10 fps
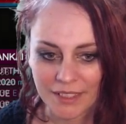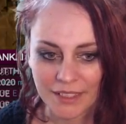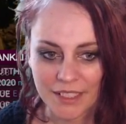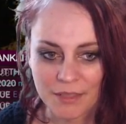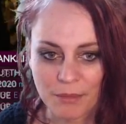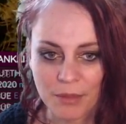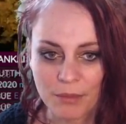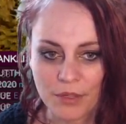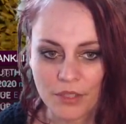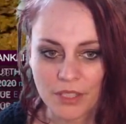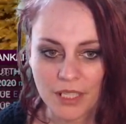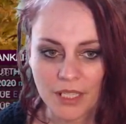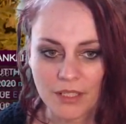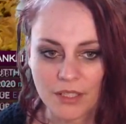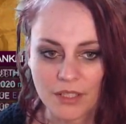Yes, and
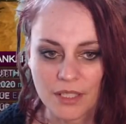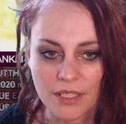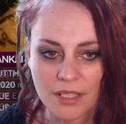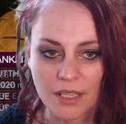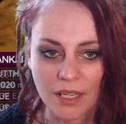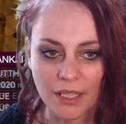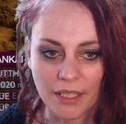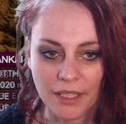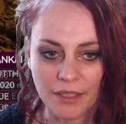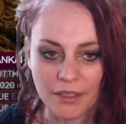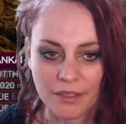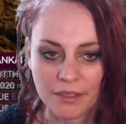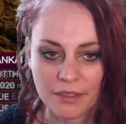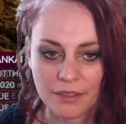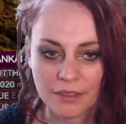killed this guy here.
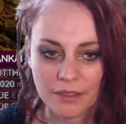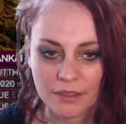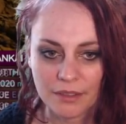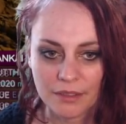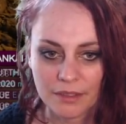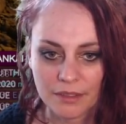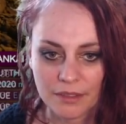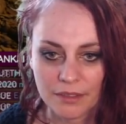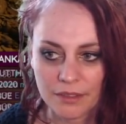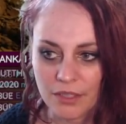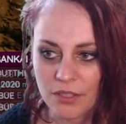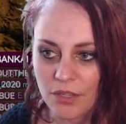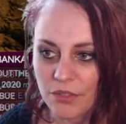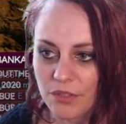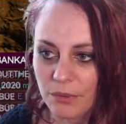Not the
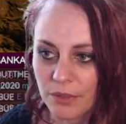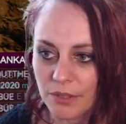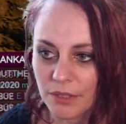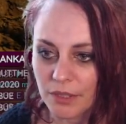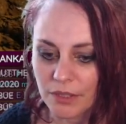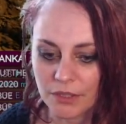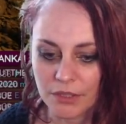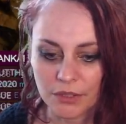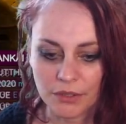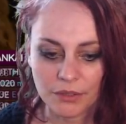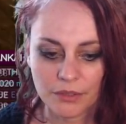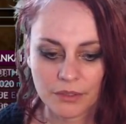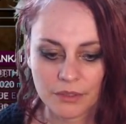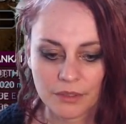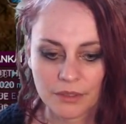other one. Oh no.
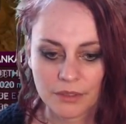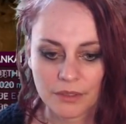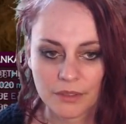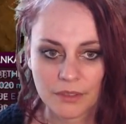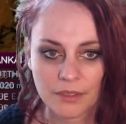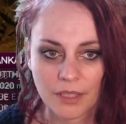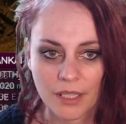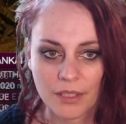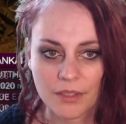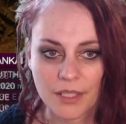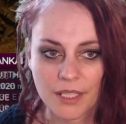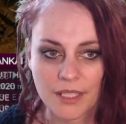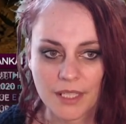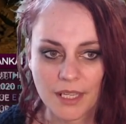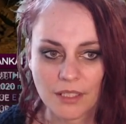Arena is
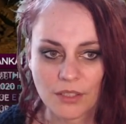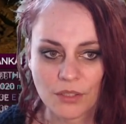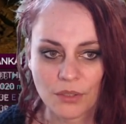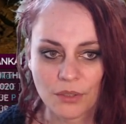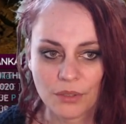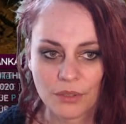dead too.